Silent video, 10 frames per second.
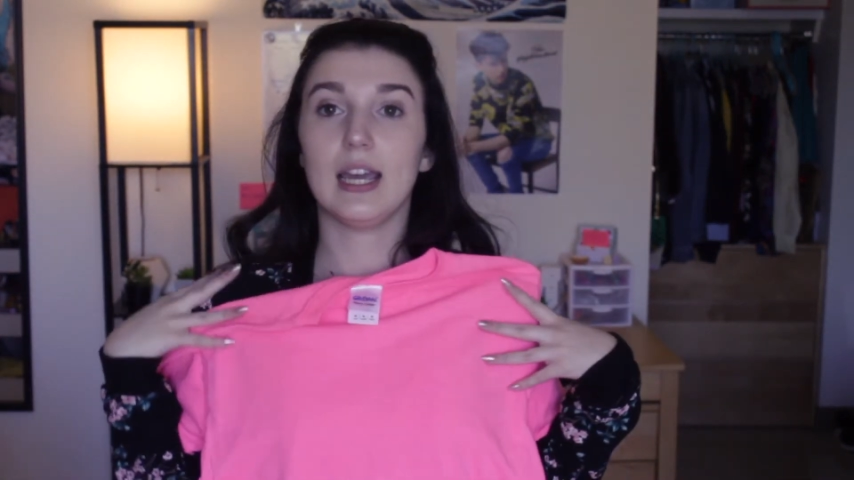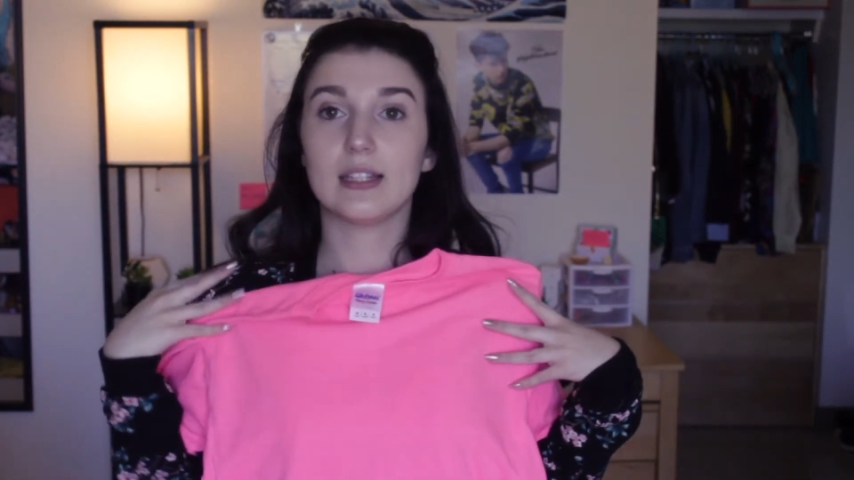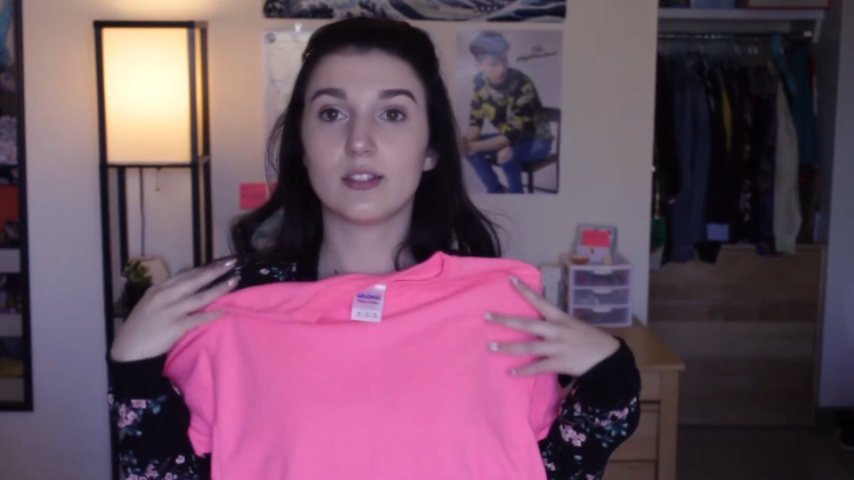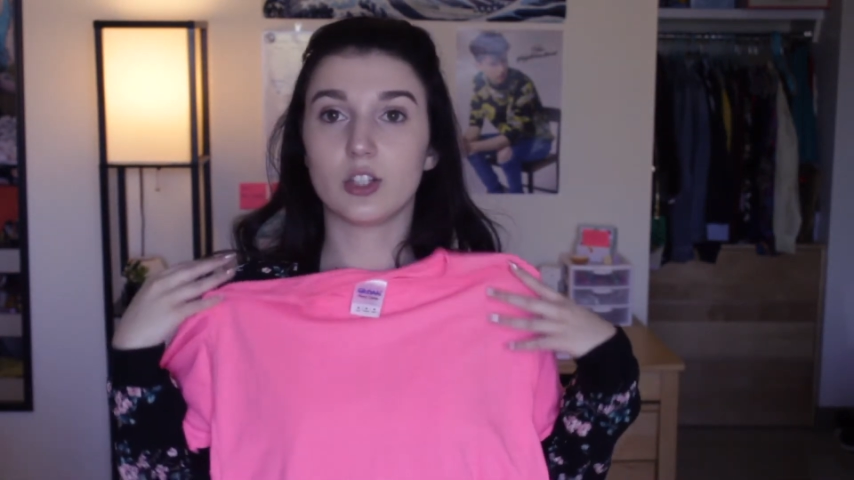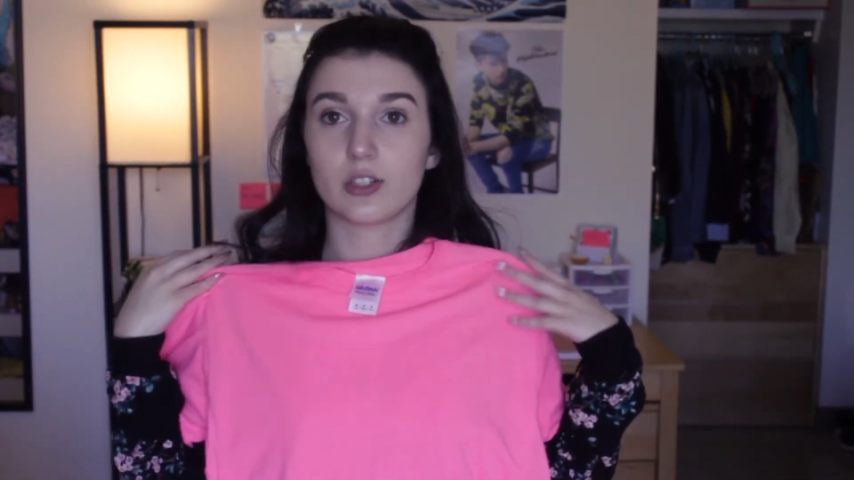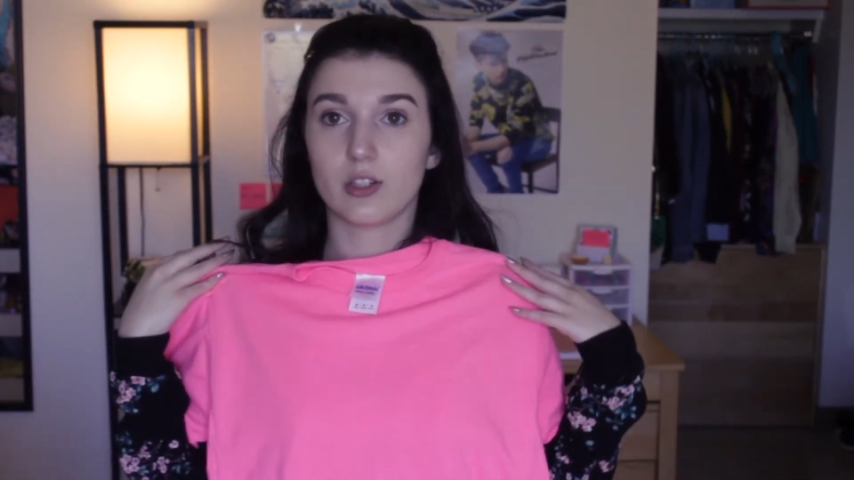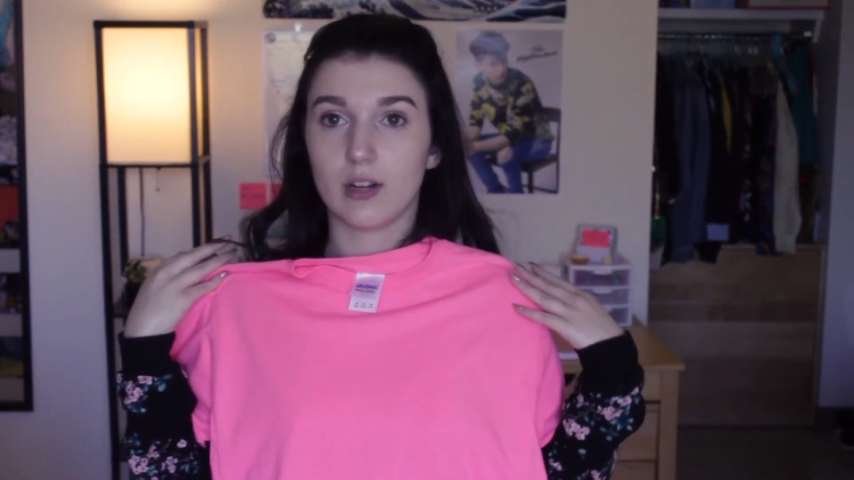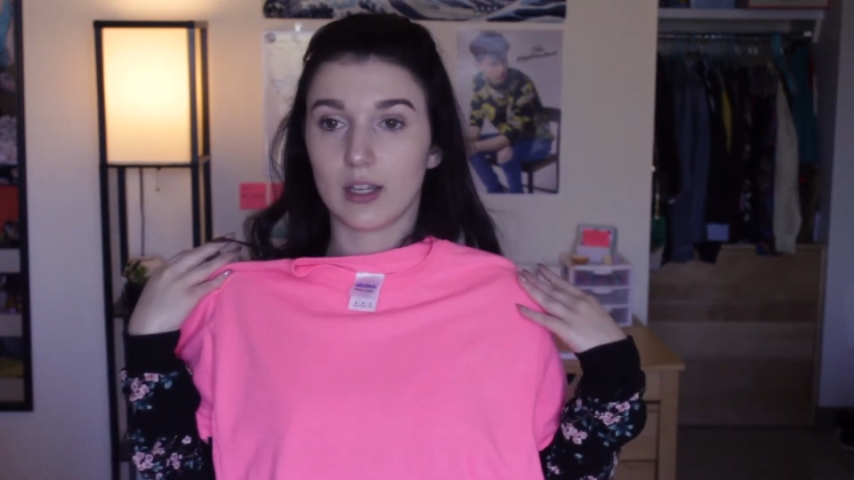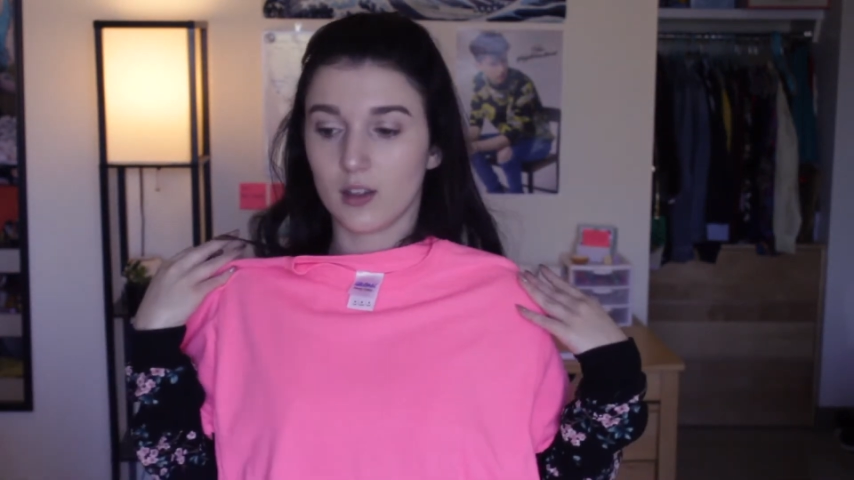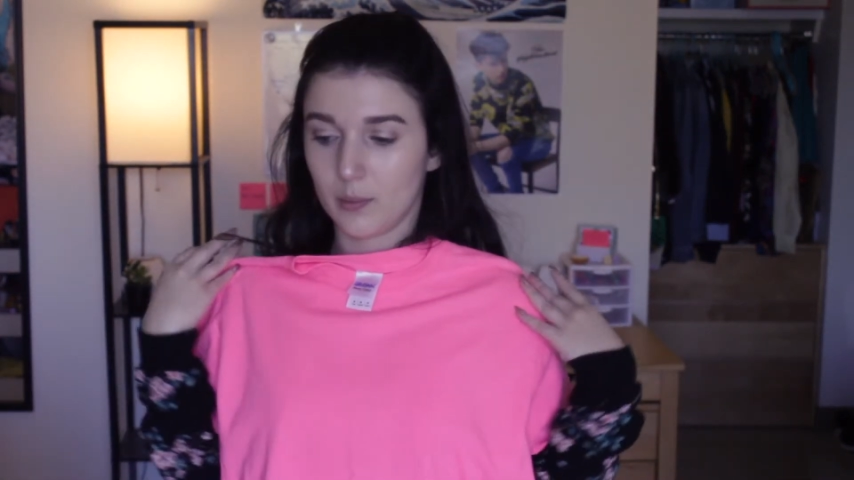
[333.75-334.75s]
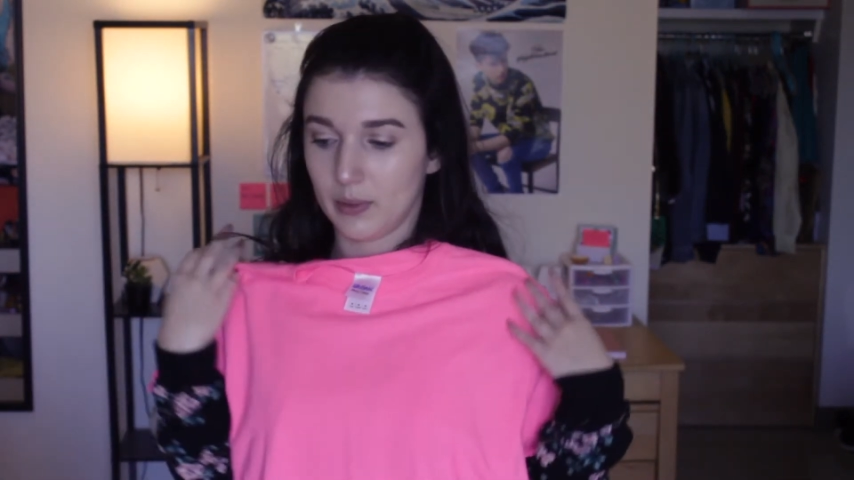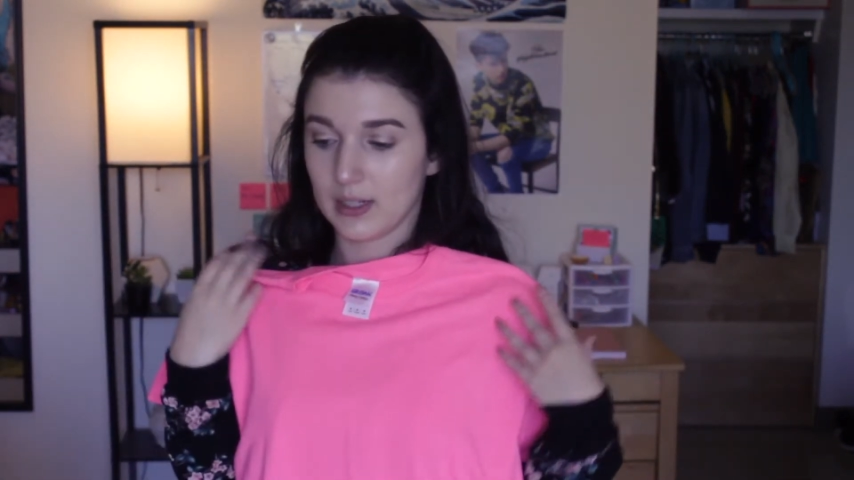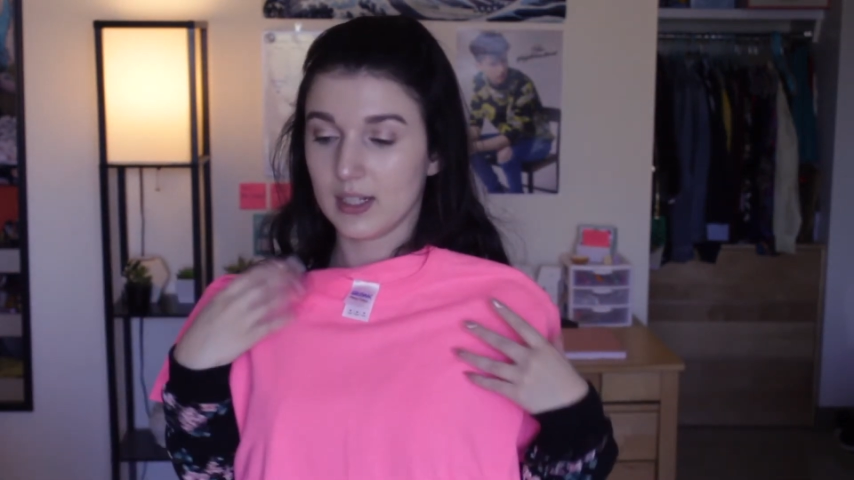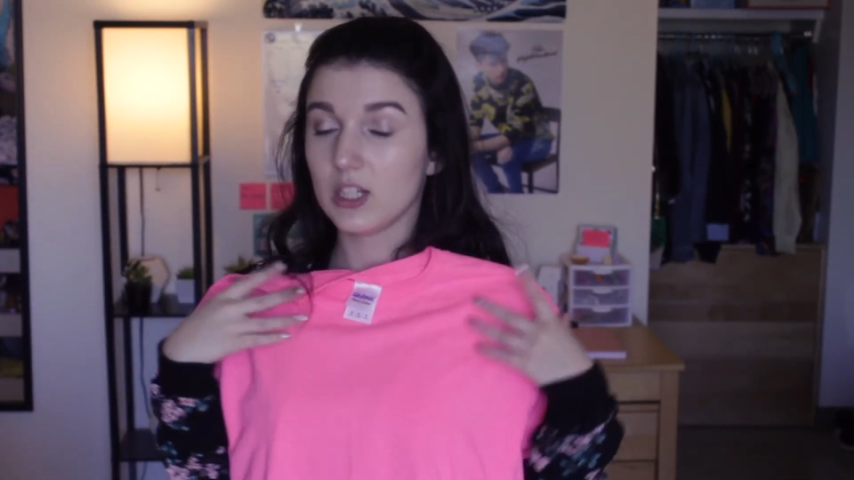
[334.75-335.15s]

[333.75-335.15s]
It's just a regular plain